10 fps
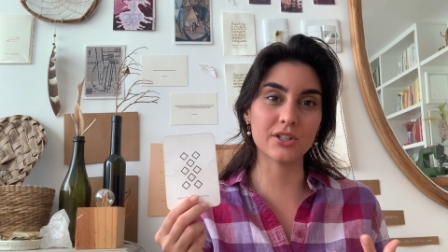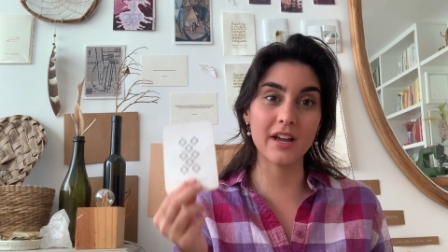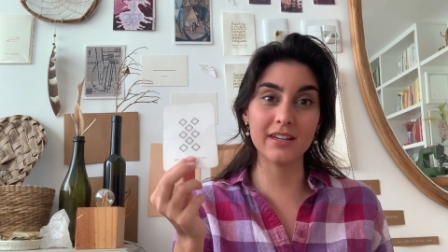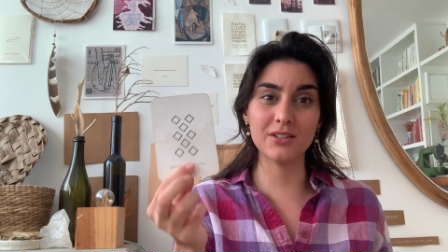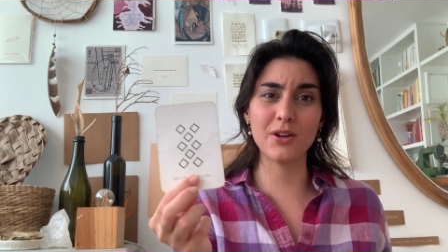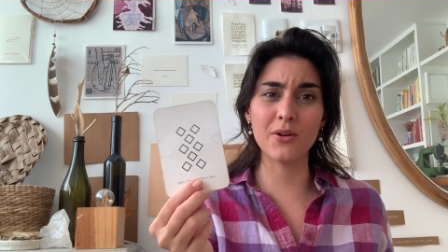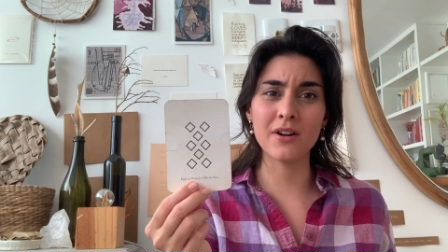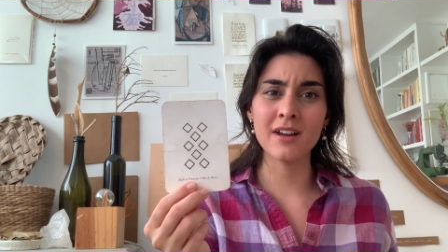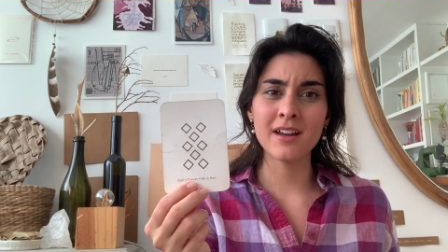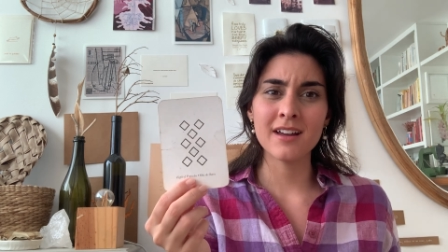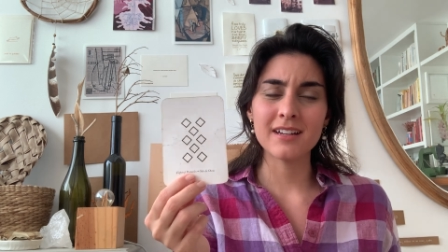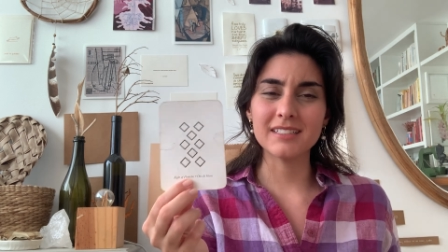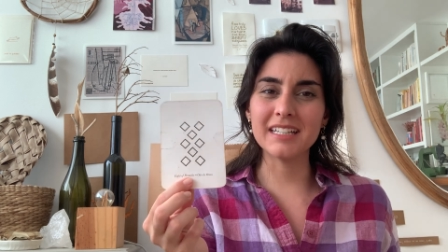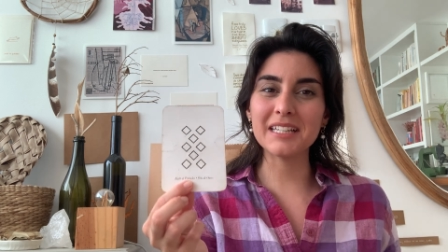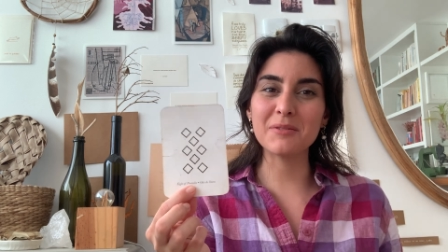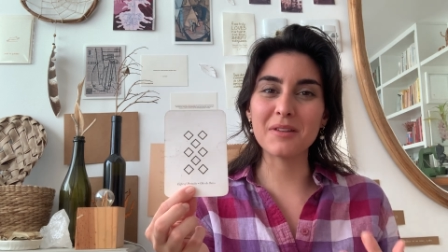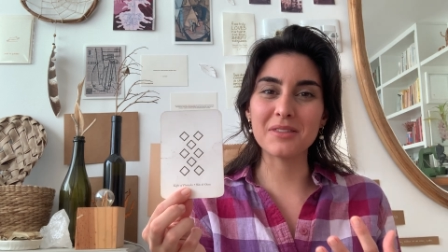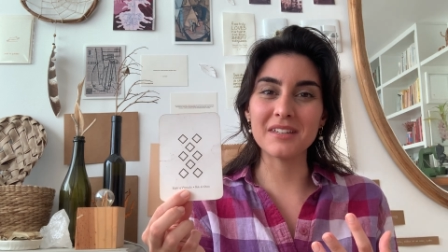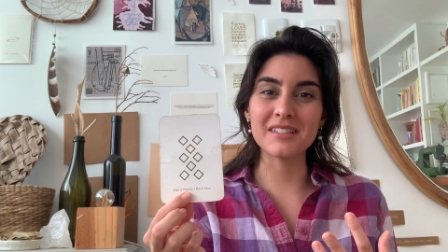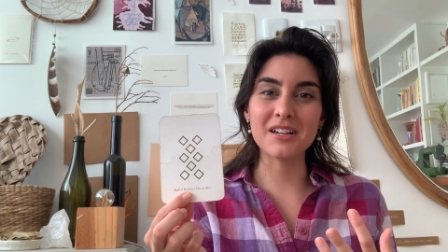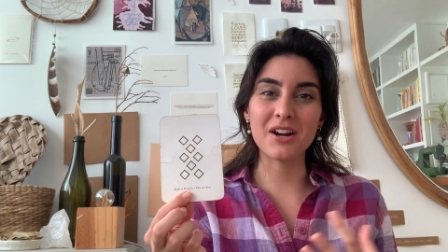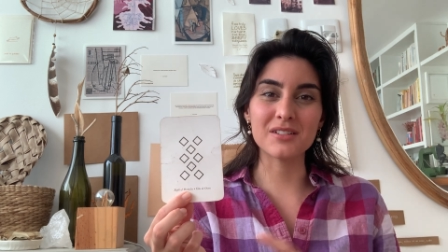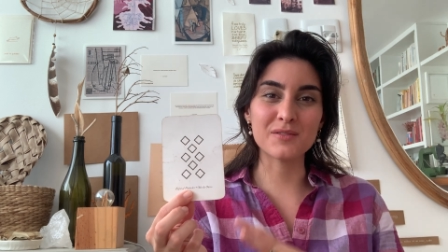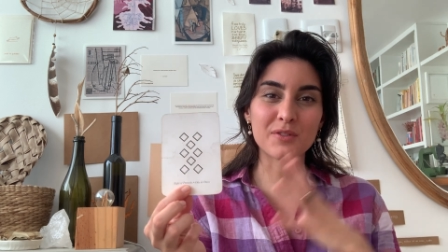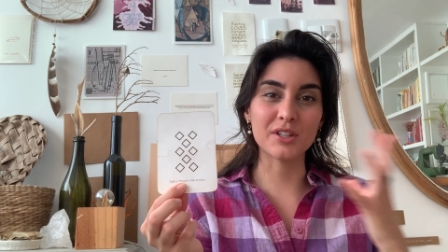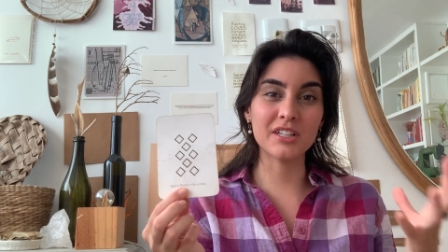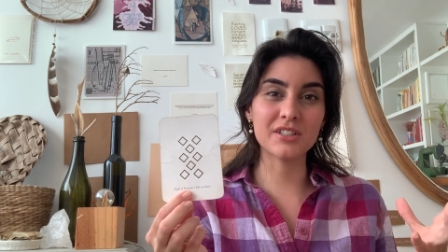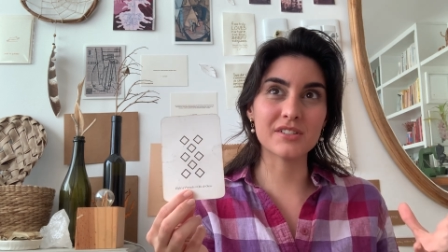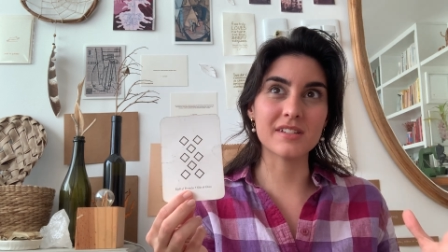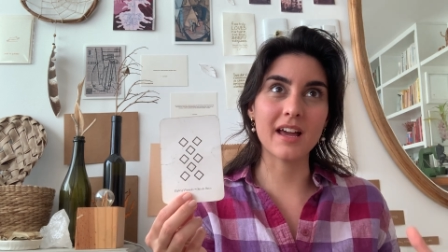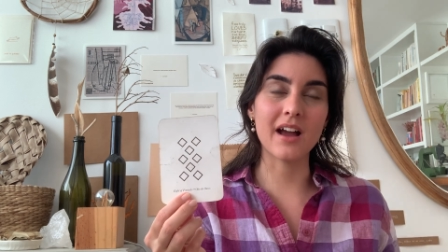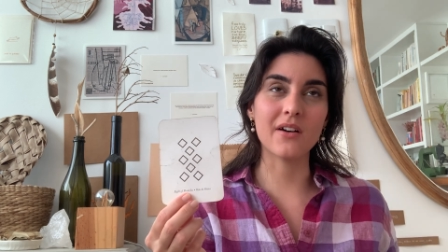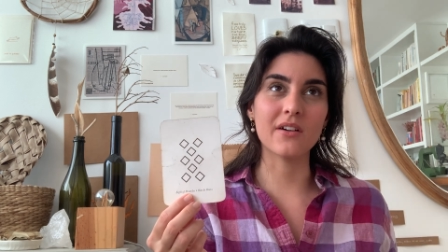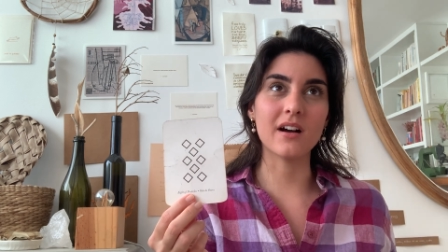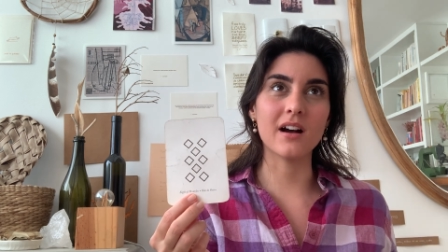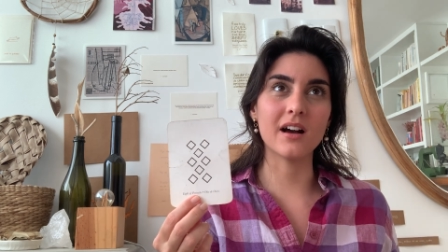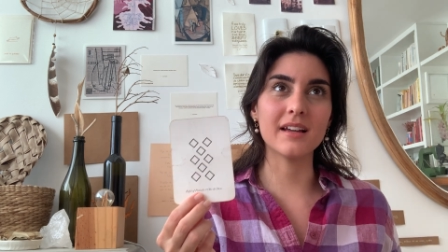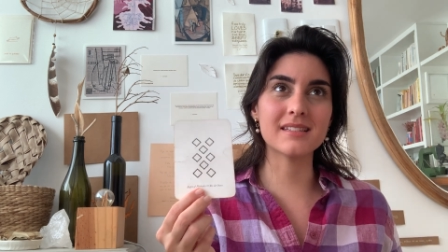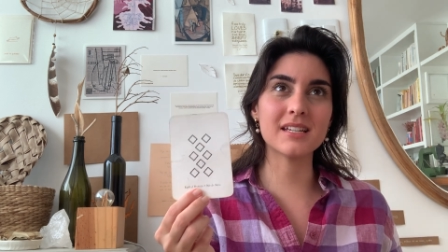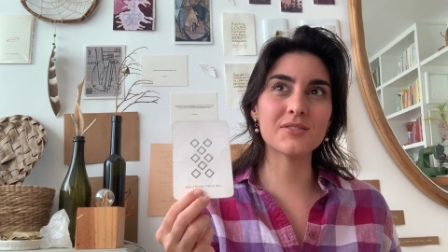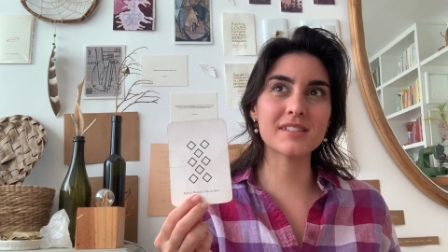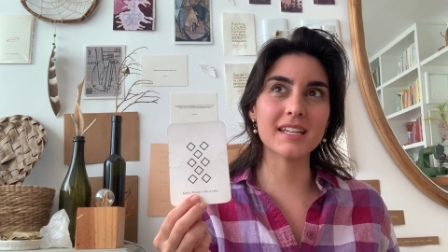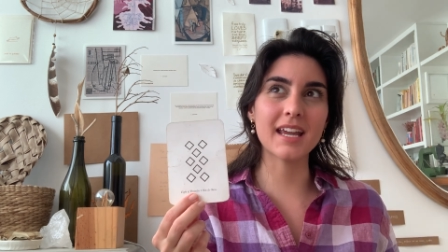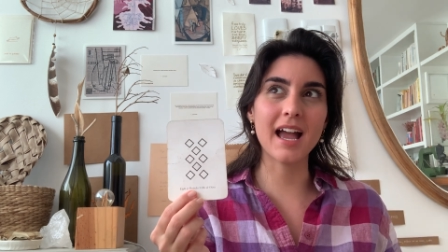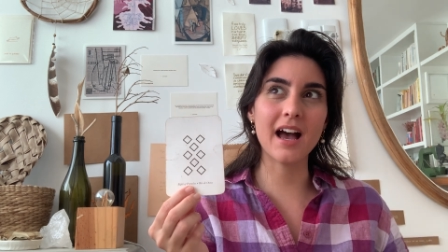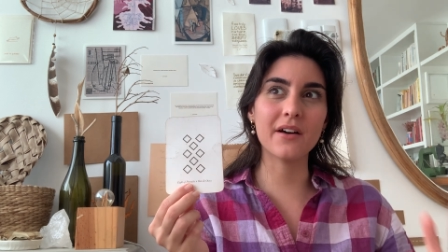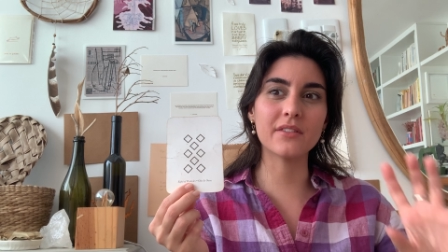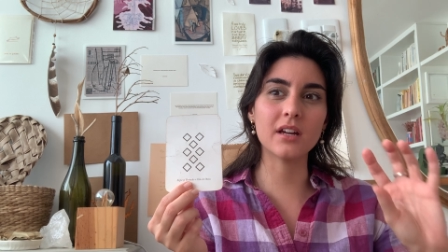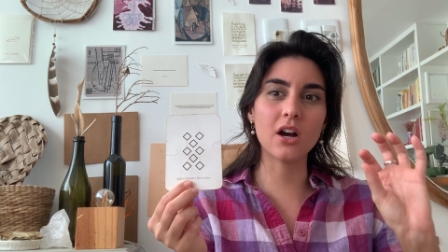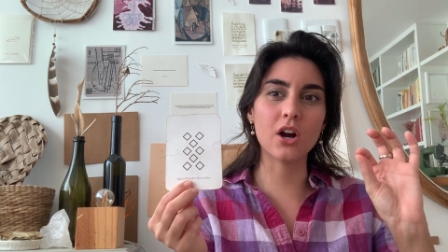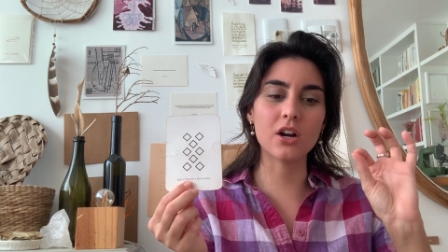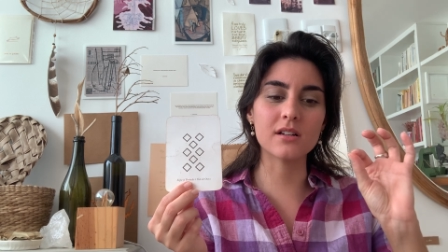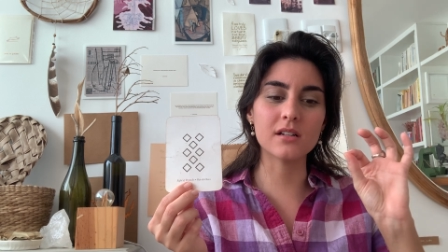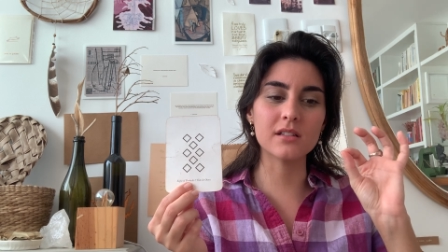And dealing with these cards for years now, it's interesting how they are